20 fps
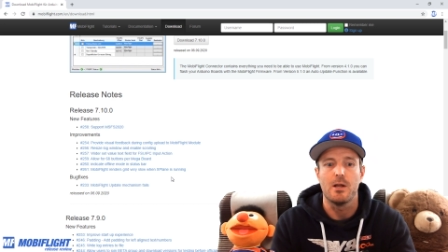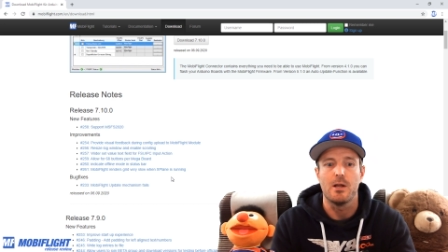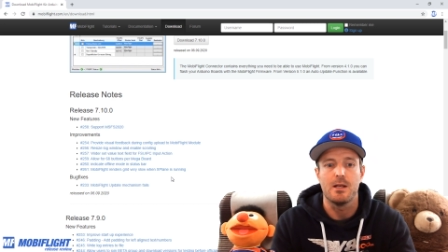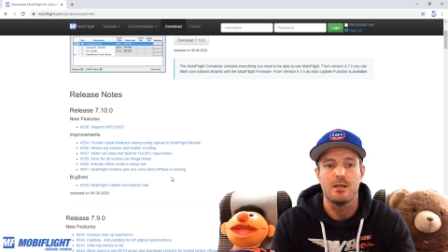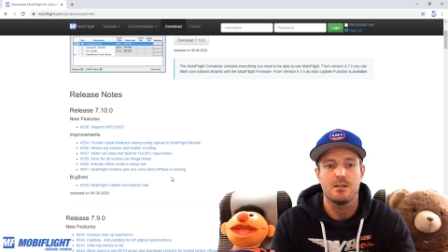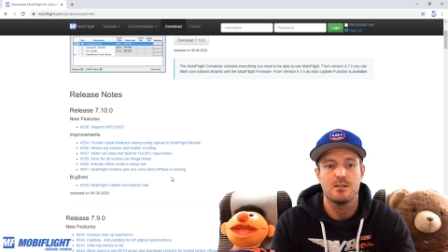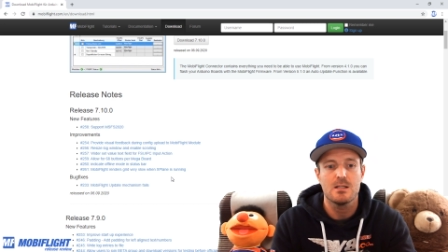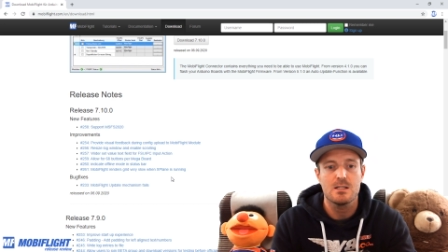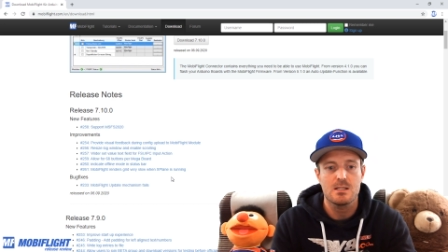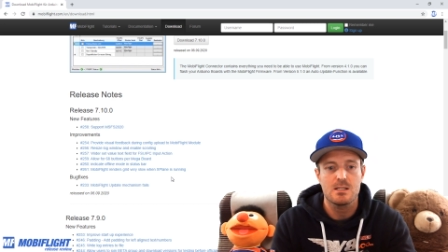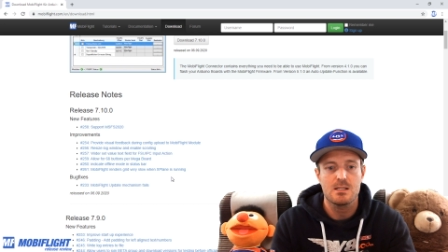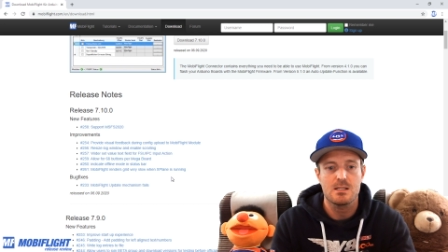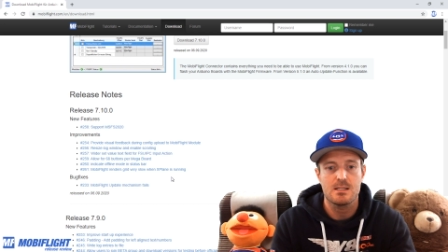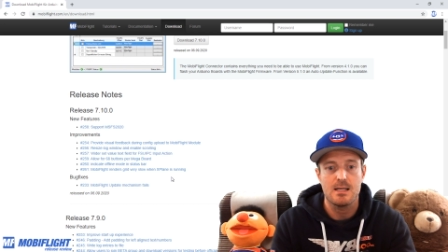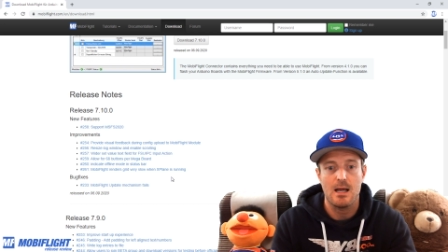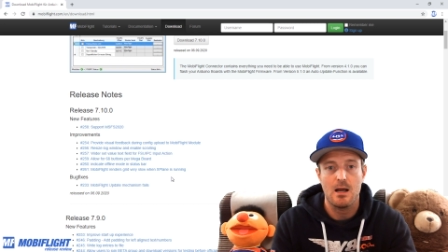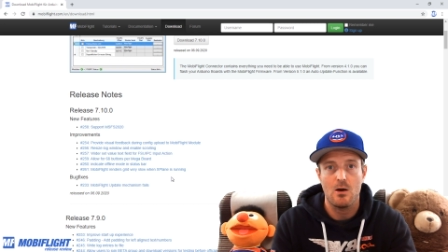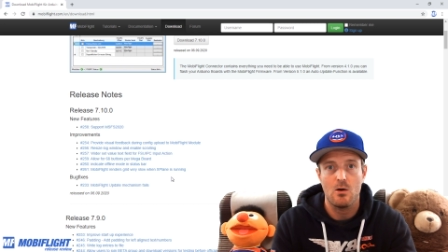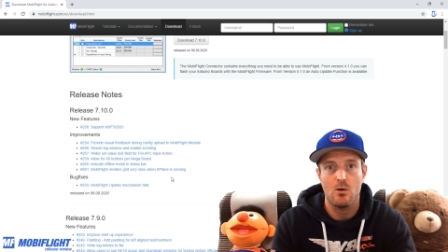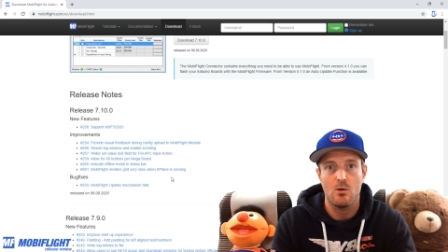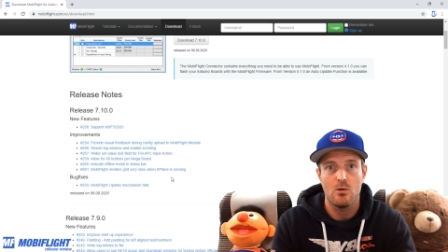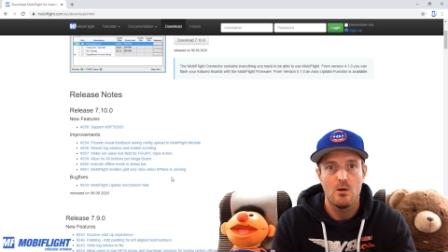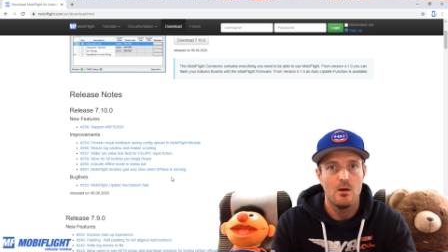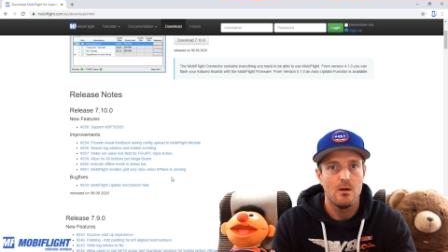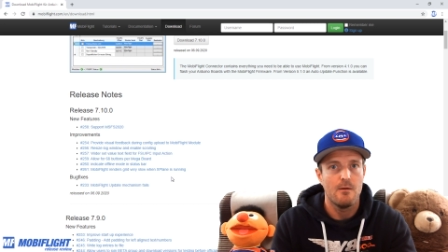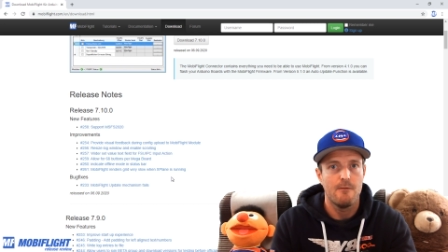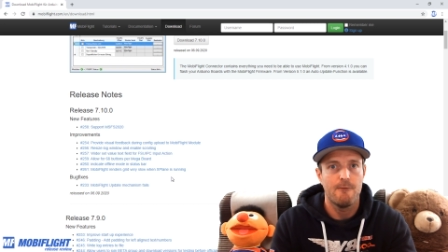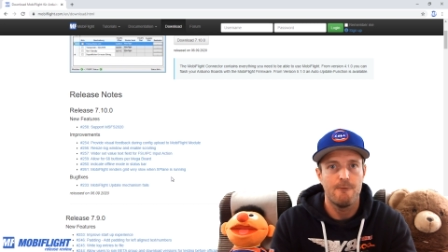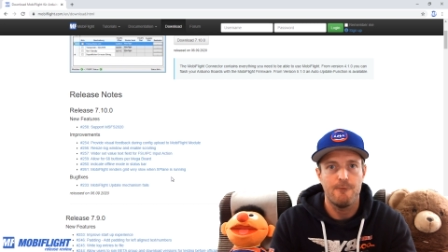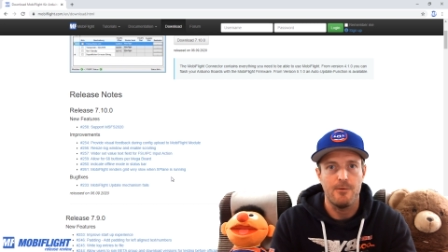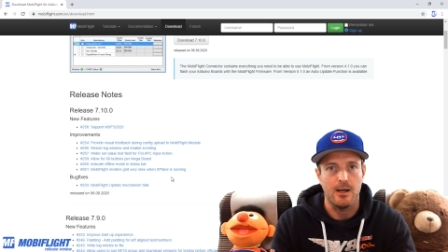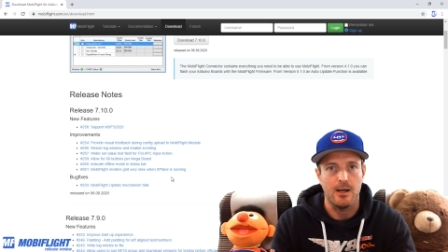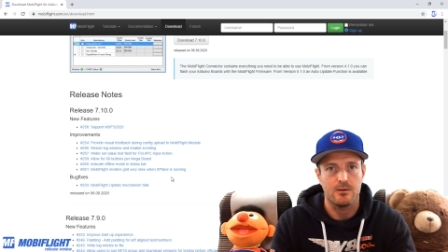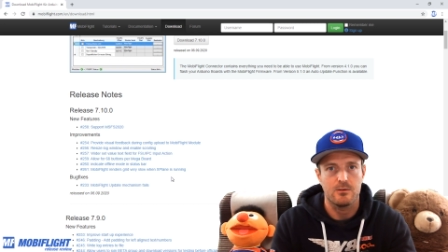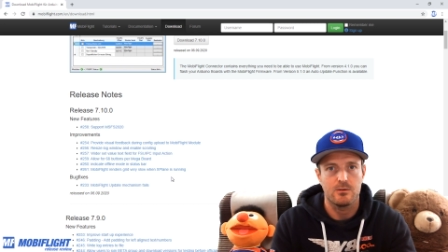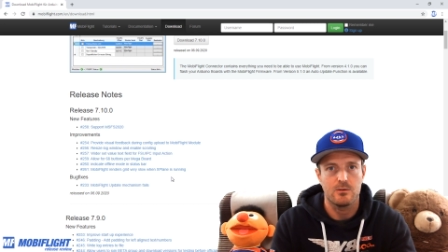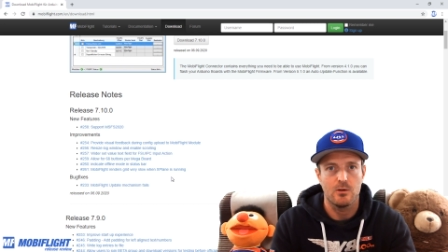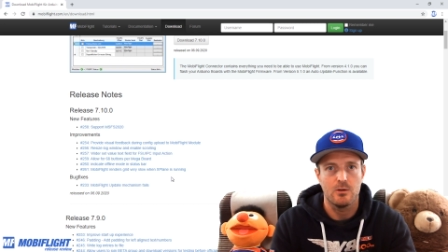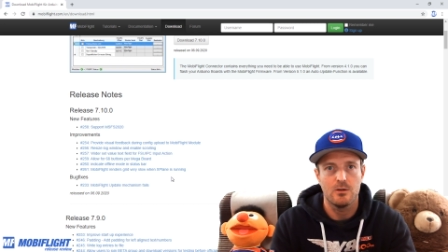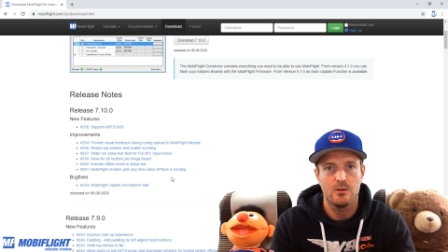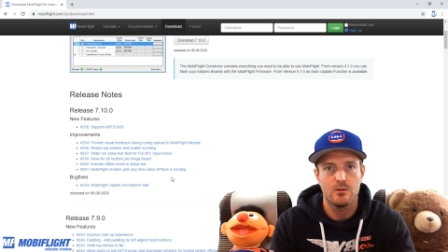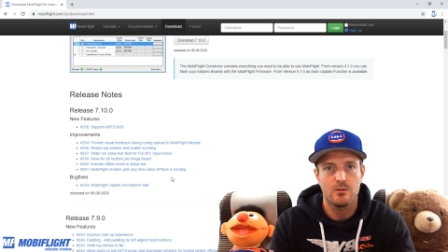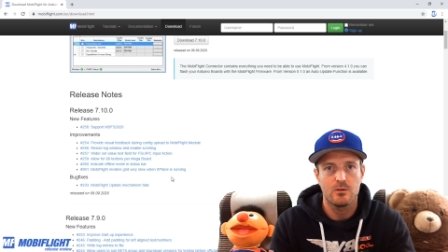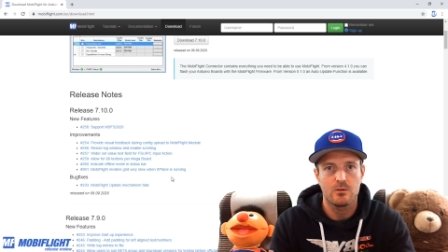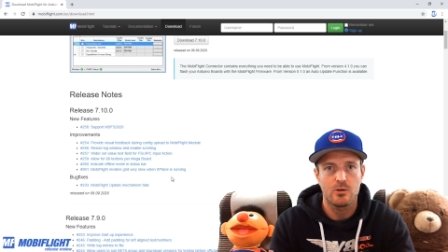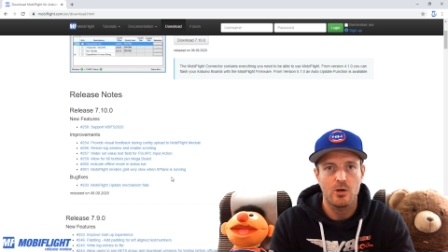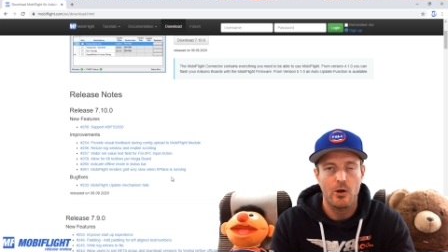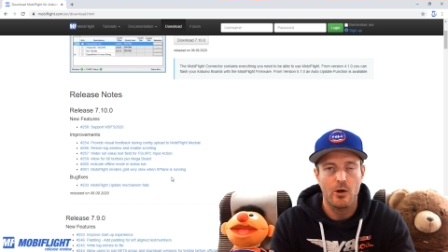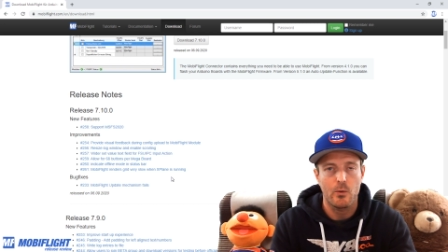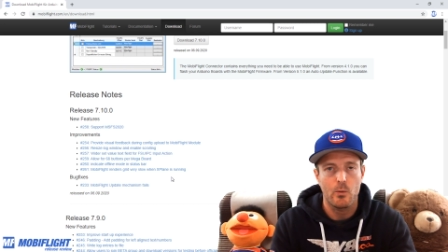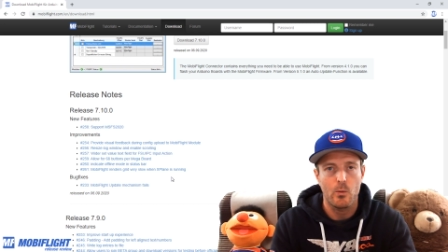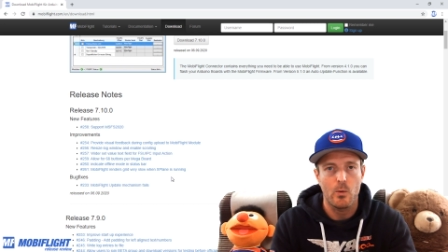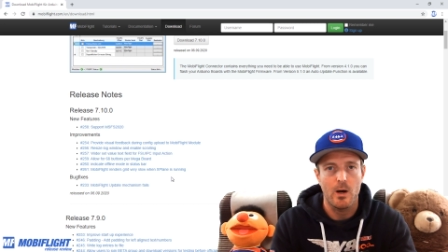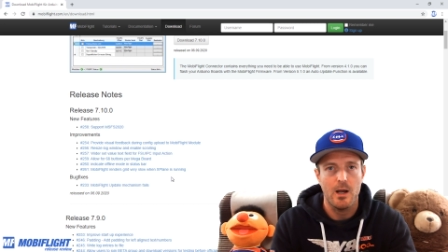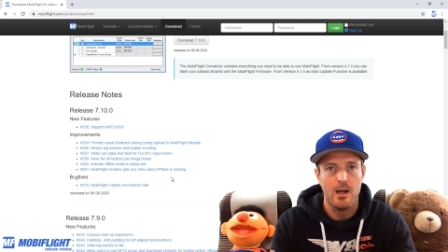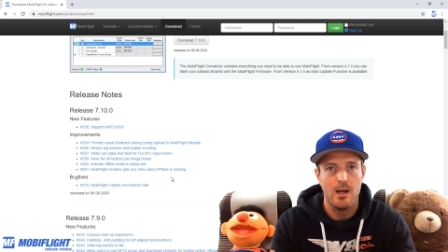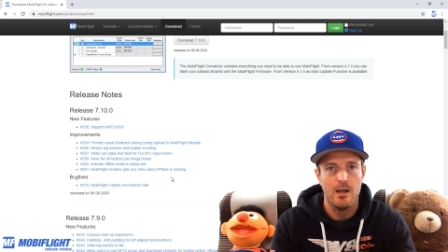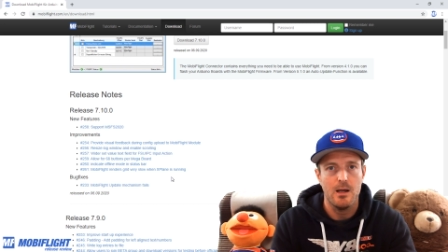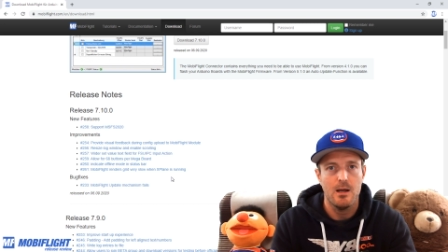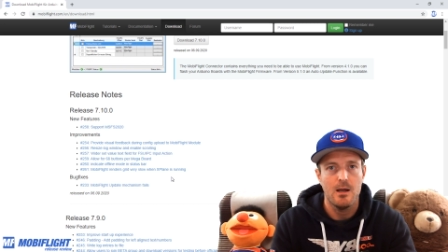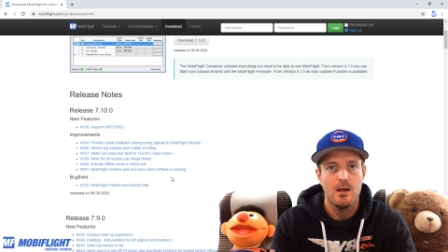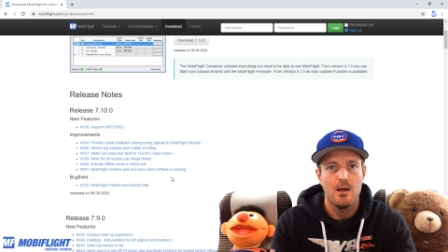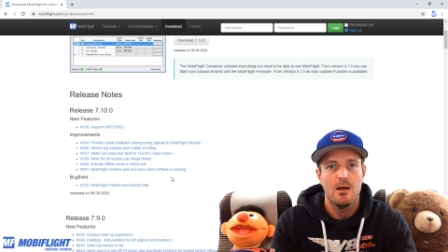And this is now fixed. So this has gone away.